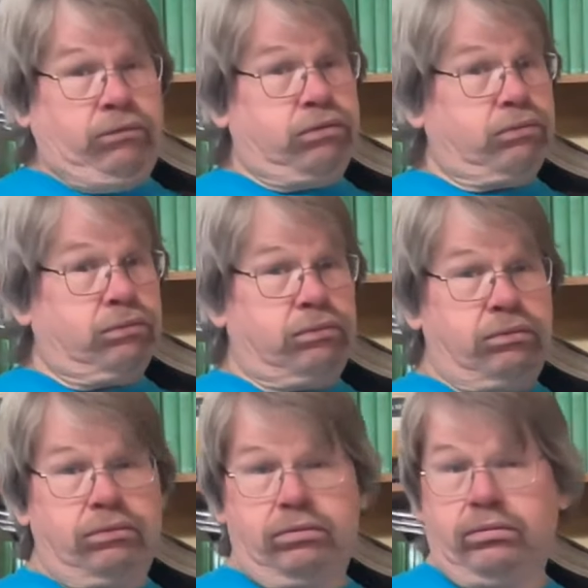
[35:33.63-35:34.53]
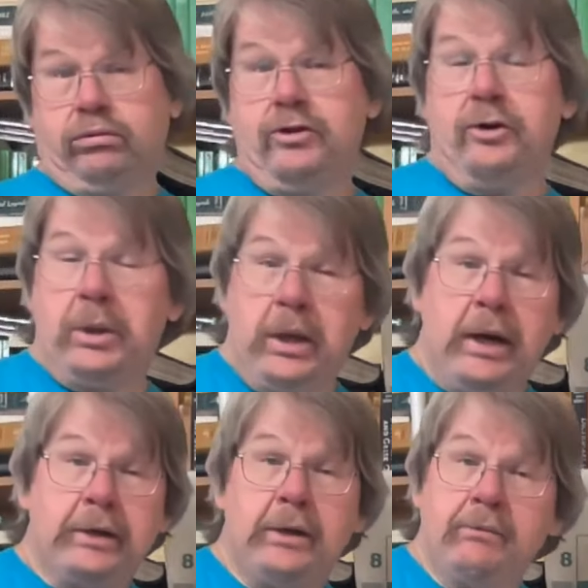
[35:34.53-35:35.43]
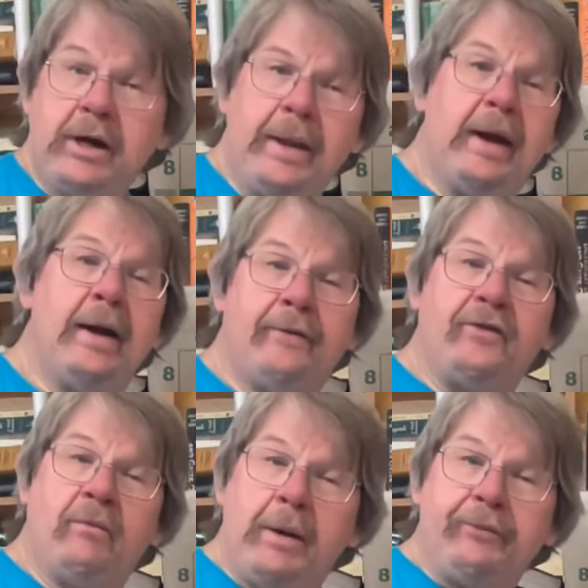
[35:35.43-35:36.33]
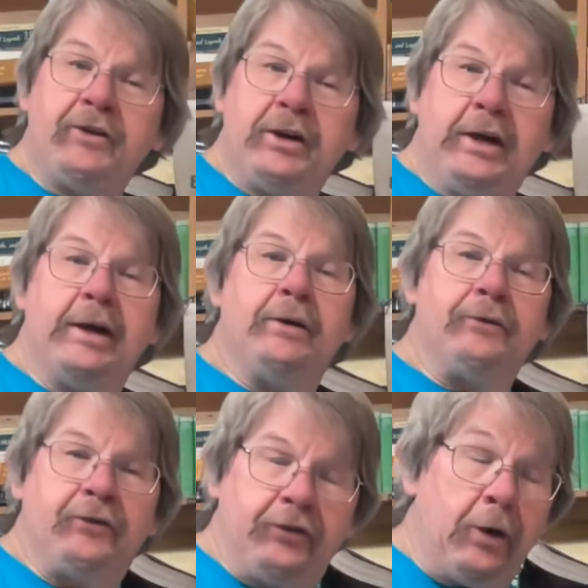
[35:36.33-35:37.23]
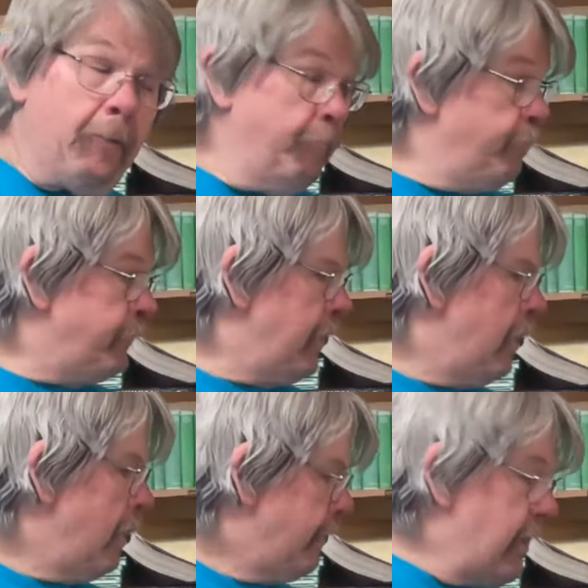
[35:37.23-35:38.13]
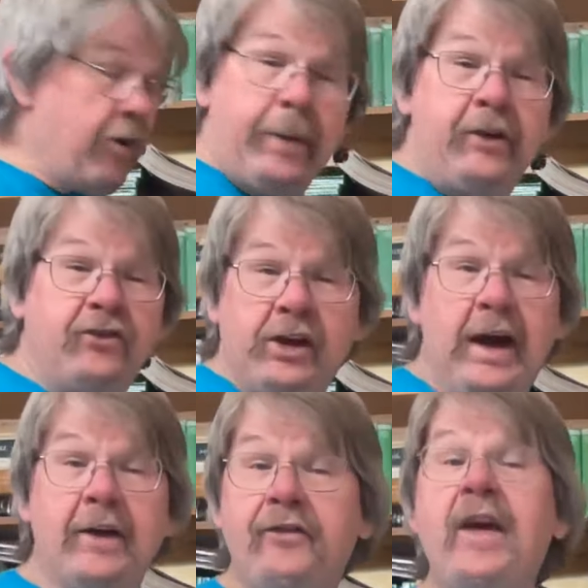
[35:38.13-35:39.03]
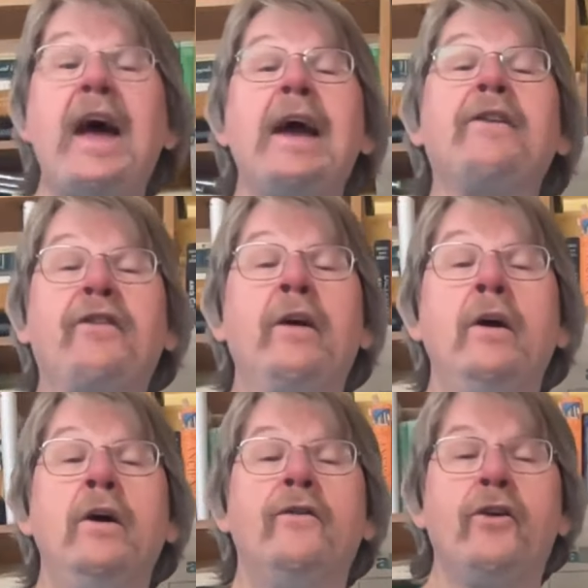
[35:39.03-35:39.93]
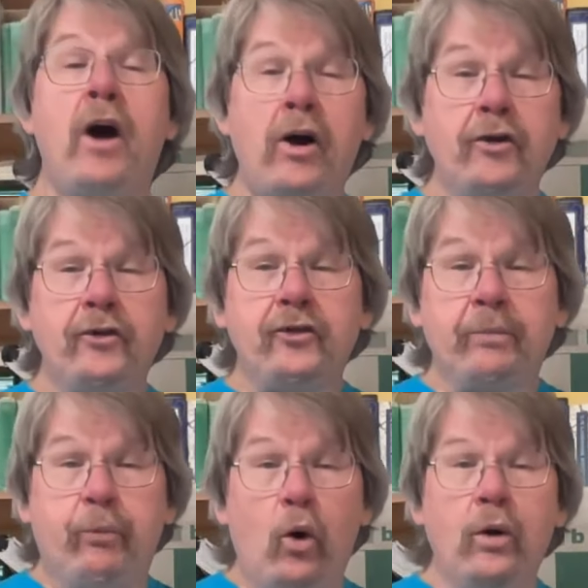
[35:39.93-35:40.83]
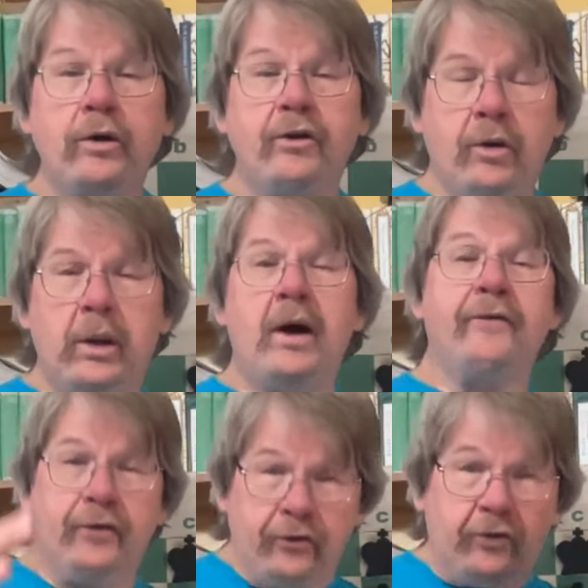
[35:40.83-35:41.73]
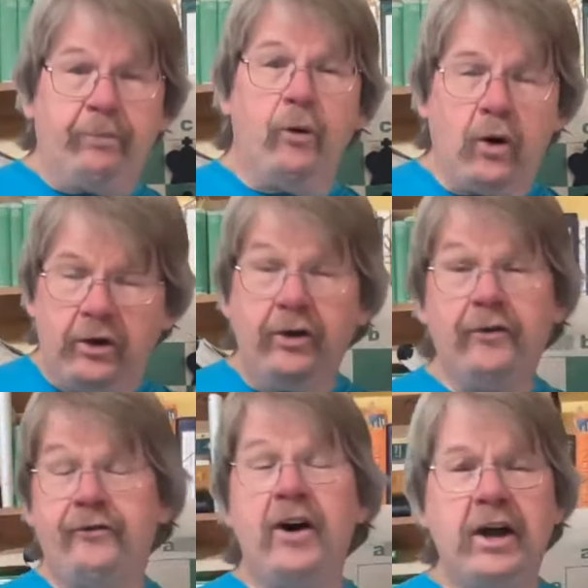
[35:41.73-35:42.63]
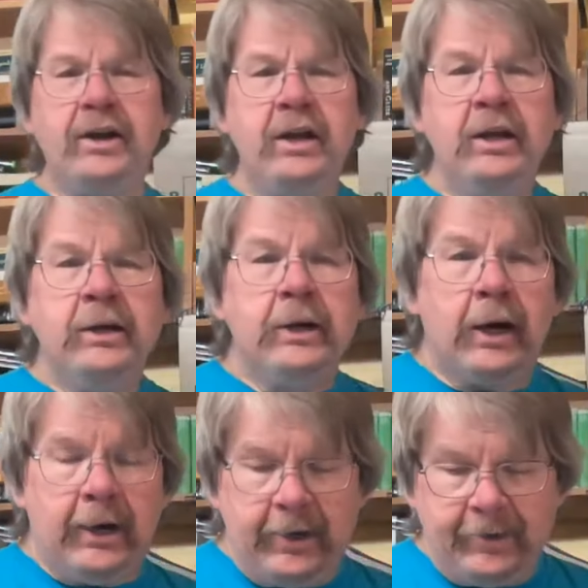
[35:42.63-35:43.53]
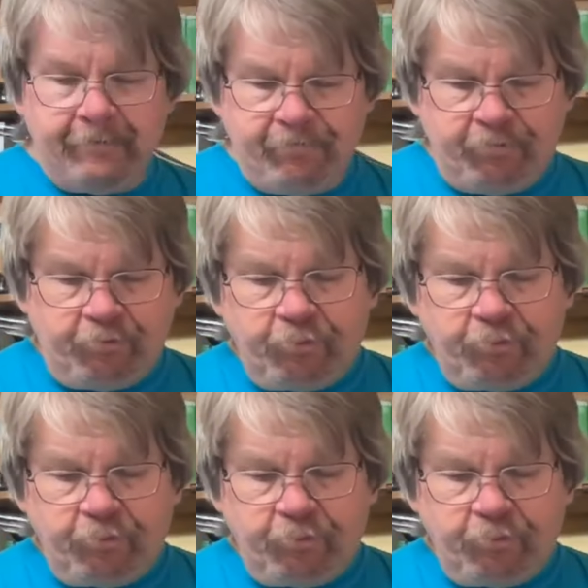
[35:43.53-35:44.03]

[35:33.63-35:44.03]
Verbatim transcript: Good luck. I'm going to have some ups and downs. So there it is, you guys. Thanks for all your support, your love, your support, your fun, um,